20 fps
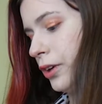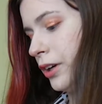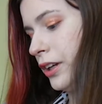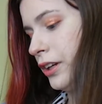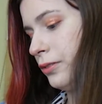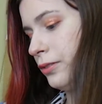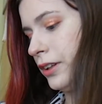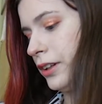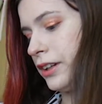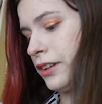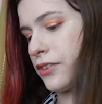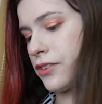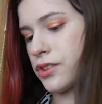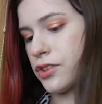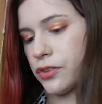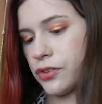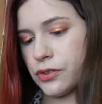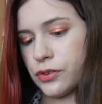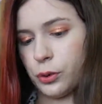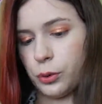or anything, it's
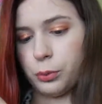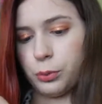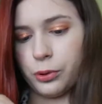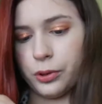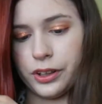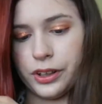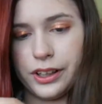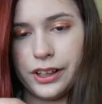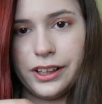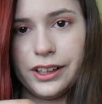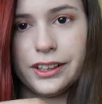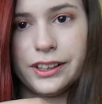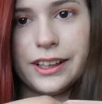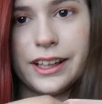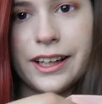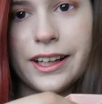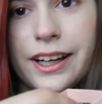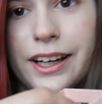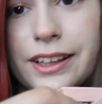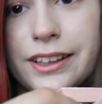just so pretty
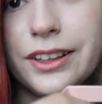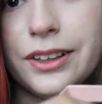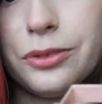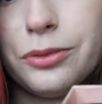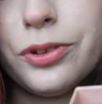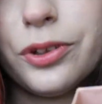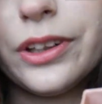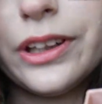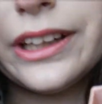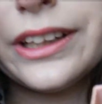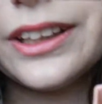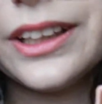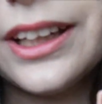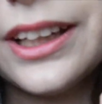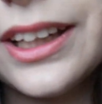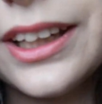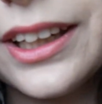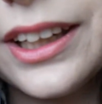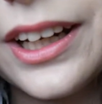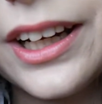that I didn't feel like
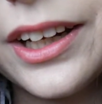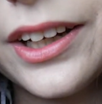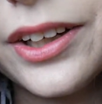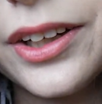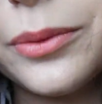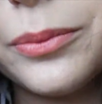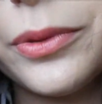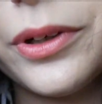taking it out of the